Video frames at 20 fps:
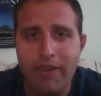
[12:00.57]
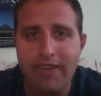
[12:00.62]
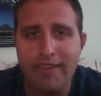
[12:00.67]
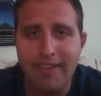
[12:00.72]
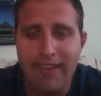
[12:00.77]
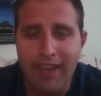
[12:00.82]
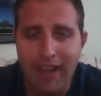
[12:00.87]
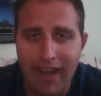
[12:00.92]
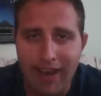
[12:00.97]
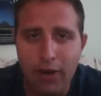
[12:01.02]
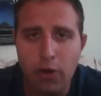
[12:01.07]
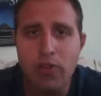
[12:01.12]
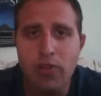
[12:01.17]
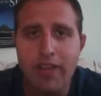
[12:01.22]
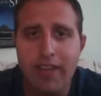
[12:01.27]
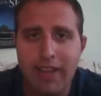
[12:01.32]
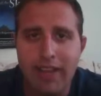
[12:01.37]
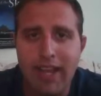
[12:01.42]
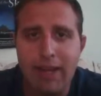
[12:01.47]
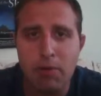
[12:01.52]
this guy
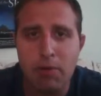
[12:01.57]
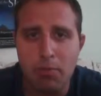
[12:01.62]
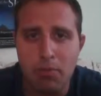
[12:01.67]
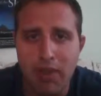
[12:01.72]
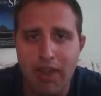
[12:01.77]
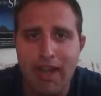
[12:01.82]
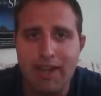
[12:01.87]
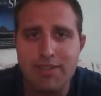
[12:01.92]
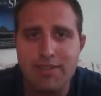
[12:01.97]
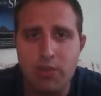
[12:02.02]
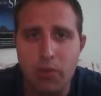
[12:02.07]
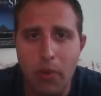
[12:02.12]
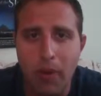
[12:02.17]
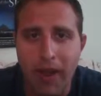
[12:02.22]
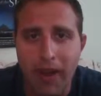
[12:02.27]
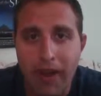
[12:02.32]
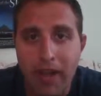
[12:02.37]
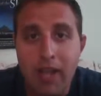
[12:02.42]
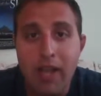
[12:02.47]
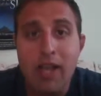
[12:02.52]
only a couple blocks
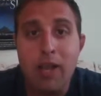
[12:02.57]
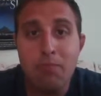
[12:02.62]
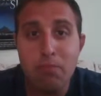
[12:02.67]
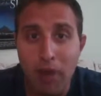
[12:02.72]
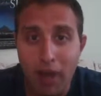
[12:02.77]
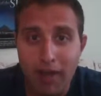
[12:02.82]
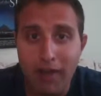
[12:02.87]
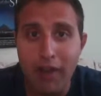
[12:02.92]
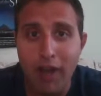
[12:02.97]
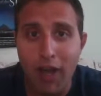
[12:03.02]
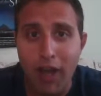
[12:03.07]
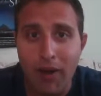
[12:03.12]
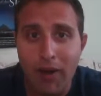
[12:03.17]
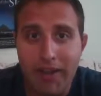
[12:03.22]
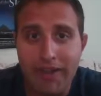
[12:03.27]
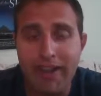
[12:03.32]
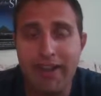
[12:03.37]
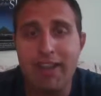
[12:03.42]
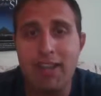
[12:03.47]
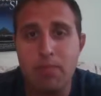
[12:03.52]
away. But no,
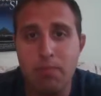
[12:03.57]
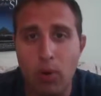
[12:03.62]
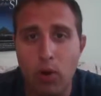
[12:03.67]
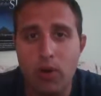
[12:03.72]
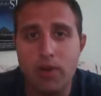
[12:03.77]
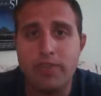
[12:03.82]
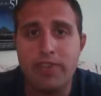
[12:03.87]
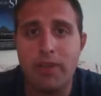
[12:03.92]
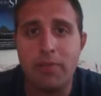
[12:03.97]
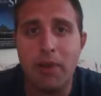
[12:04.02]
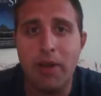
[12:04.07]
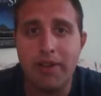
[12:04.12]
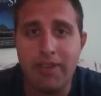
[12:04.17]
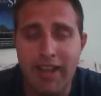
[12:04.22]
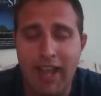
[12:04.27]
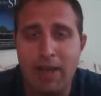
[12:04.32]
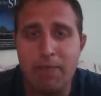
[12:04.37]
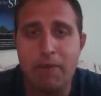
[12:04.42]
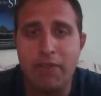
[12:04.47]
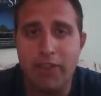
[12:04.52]
he teleports him on
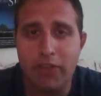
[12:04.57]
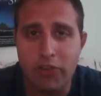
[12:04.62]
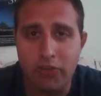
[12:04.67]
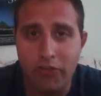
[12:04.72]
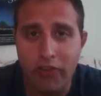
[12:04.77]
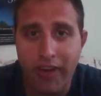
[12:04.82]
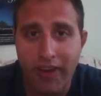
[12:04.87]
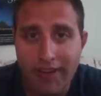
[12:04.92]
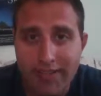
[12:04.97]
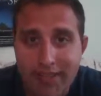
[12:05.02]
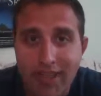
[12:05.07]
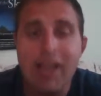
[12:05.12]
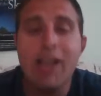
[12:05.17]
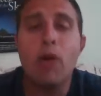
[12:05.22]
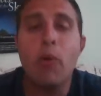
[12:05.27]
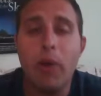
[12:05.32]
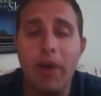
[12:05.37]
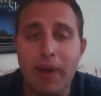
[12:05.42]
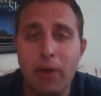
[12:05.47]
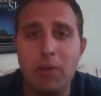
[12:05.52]
top of the Sphinx,
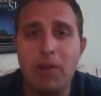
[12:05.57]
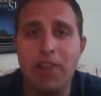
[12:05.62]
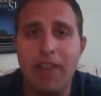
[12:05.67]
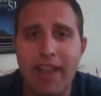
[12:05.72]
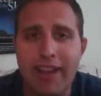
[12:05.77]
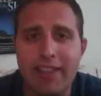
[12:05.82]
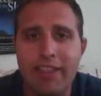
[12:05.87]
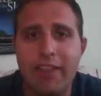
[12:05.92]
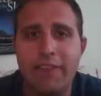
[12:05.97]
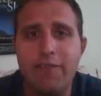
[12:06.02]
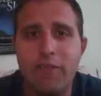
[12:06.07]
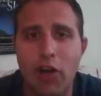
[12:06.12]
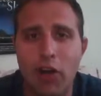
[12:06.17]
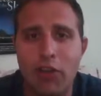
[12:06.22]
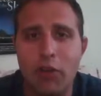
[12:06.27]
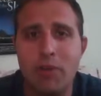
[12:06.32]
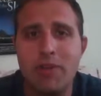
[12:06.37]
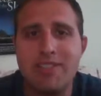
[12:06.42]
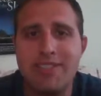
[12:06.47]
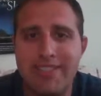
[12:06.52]
where he will likely
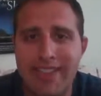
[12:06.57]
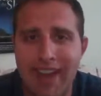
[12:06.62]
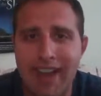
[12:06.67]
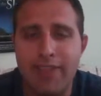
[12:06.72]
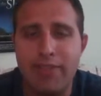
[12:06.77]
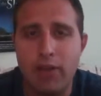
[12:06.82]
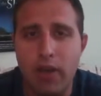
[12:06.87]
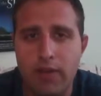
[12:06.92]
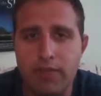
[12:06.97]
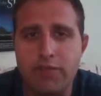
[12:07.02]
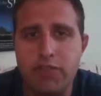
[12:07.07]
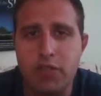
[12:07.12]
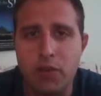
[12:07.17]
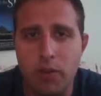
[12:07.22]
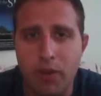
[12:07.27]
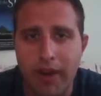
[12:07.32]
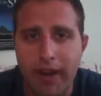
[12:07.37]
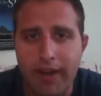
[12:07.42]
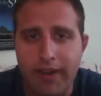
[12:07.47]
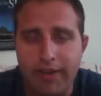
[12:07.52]
fall to his death
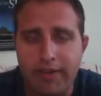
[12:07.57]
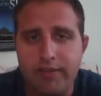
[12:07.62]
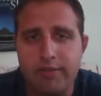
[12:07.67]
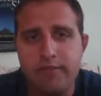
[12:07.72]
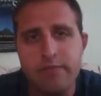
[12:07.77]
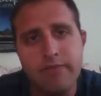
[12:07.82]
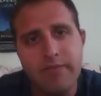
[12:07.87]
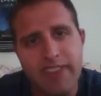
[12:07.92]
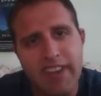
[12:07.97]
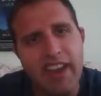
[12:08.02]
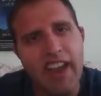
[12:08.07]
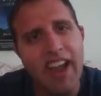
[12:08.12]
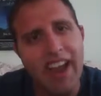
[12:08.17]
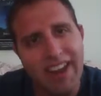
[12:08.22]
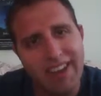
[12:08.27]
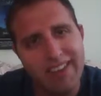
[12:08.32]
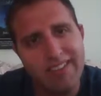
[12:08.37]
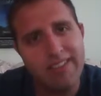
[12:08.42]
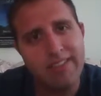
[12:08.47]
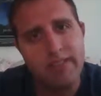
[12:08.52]
off-screen.
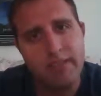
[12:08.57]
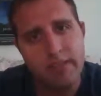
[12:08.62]
Nice.